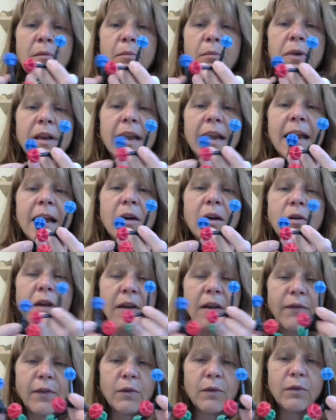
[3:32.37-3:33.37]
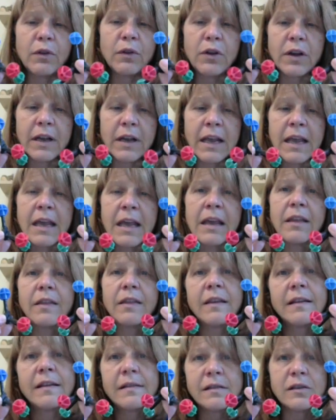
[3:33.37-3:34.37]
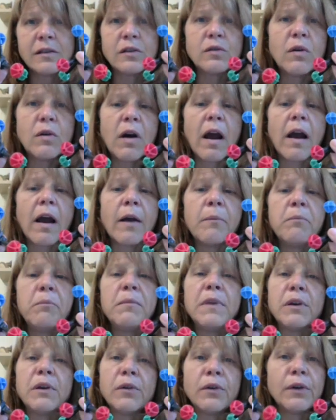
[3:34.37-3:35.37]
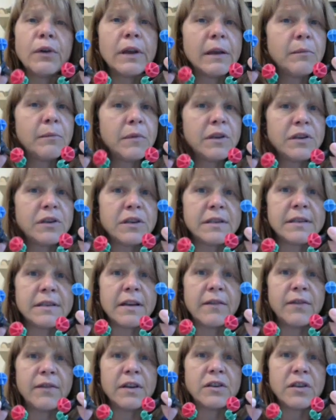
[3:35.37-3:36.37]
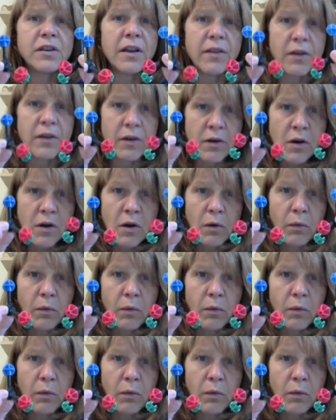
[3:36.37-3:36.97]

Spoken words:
But now if you look, these two are mirror images of each other.